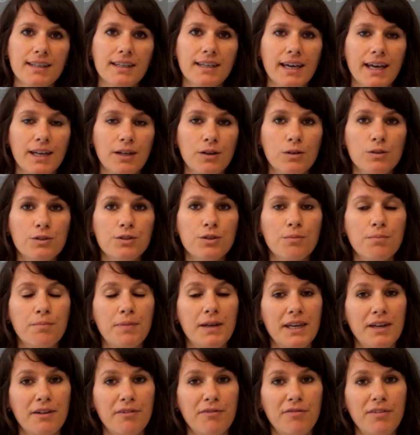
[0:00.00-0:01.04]
can also
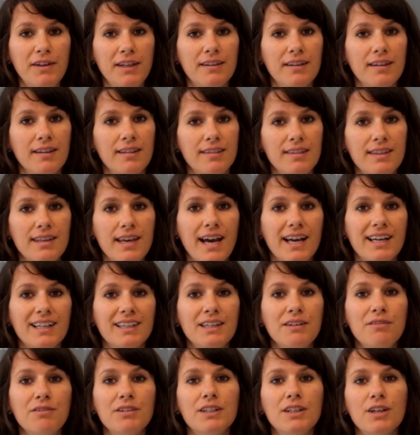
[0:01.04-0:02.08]
benefit the
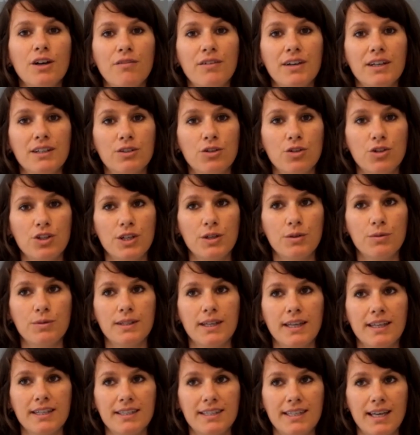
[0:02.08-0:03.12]
activity of exogenous
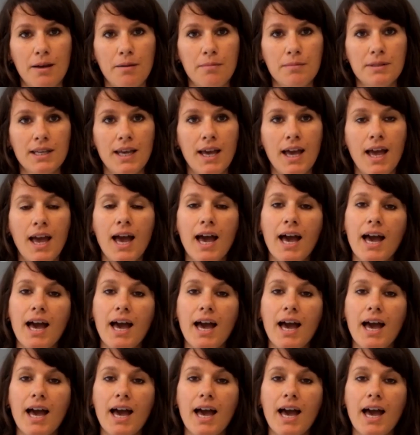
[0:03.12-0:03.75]
enzymes